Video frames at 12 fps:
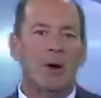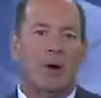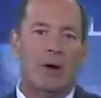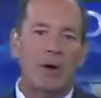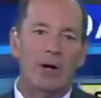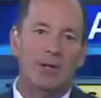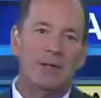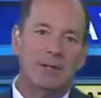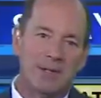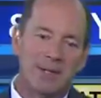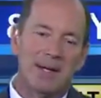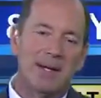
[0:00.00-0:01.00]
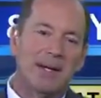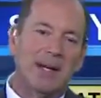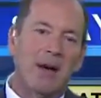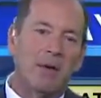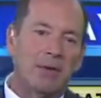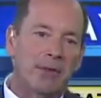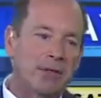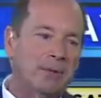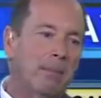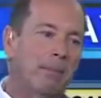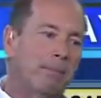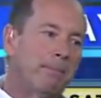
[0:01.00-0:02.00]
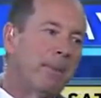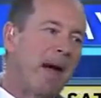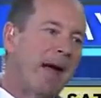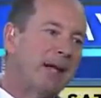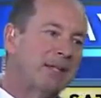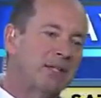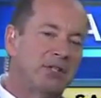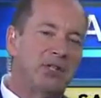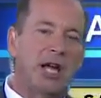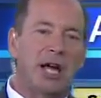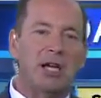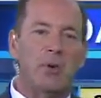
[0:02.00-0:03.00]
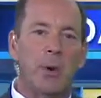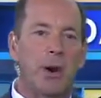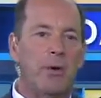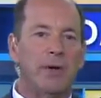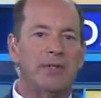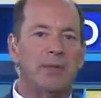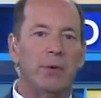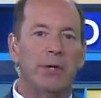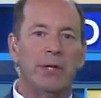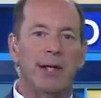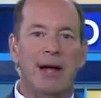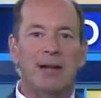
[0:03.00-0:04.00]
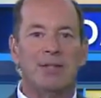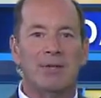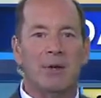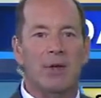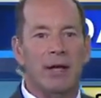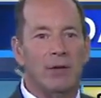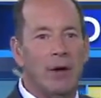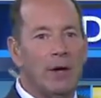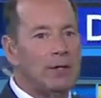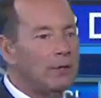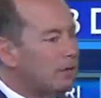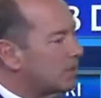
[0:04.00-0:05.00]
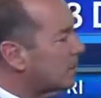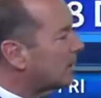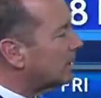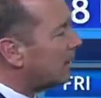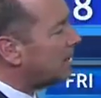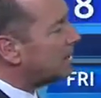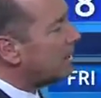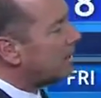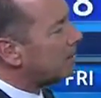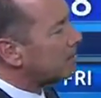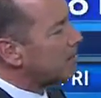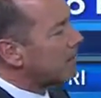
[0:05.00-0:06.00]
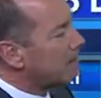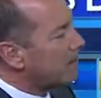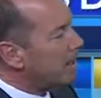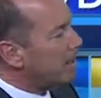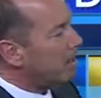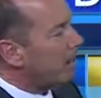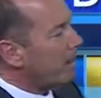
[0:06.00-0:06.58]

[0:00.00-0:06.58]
on Sunday. Now, this back to January isn't going to last all that long. You can see on the eight day, Monday we're